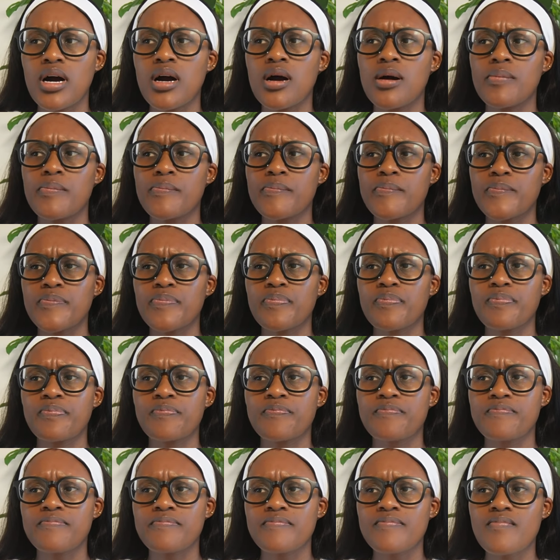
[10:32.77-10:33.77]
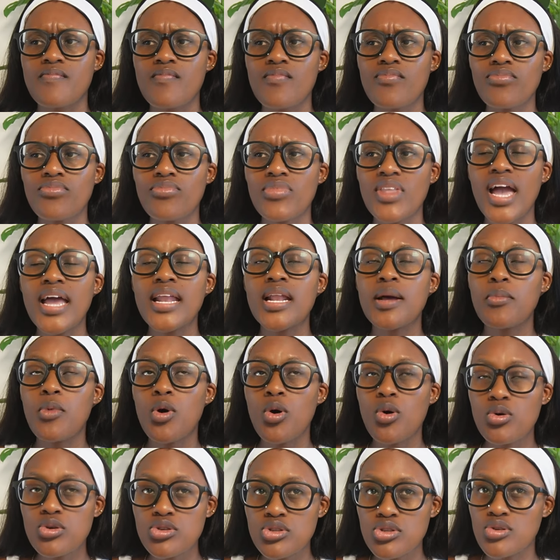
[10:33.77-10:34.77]
And I'm
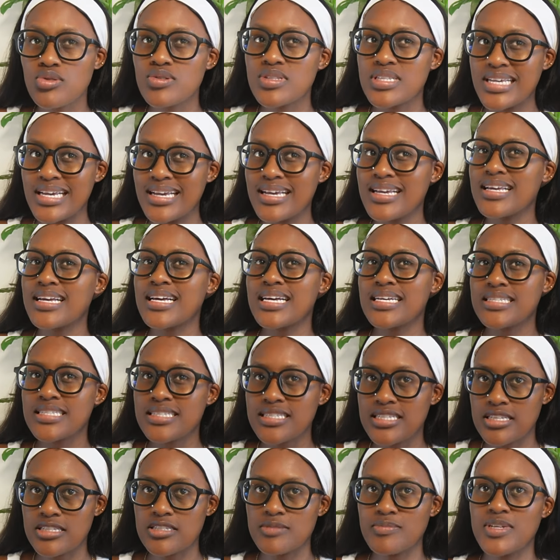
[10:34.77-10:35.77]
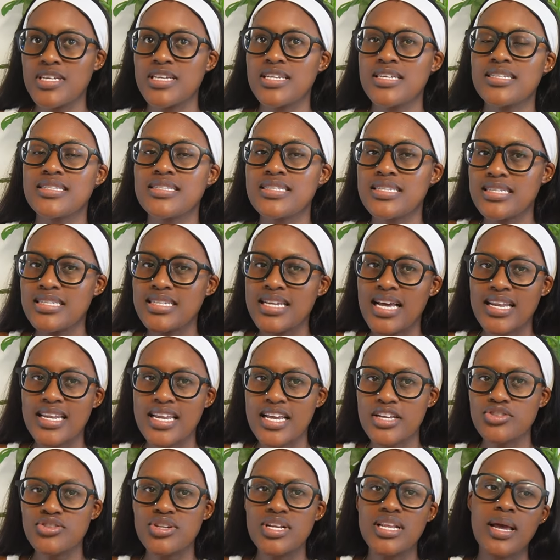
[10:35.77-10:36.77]
also saying a six because not
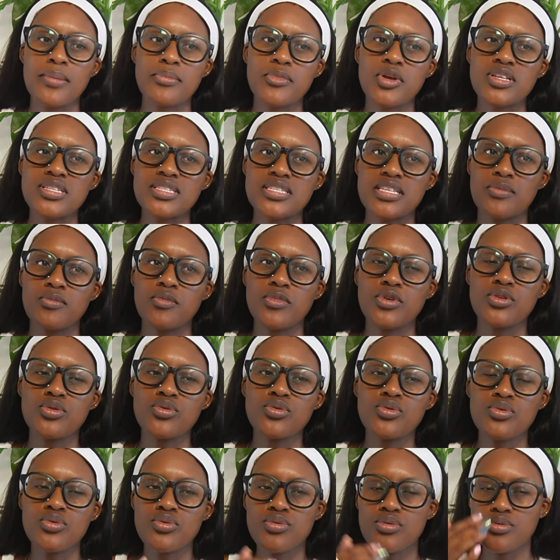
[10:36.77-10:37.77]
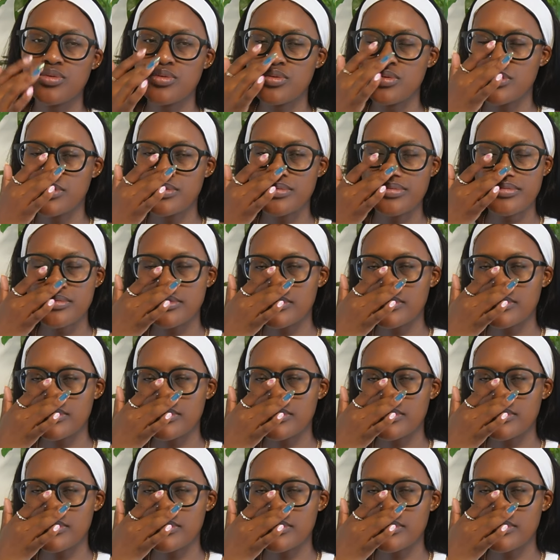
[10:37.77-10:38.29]
naturally, I'm not someone who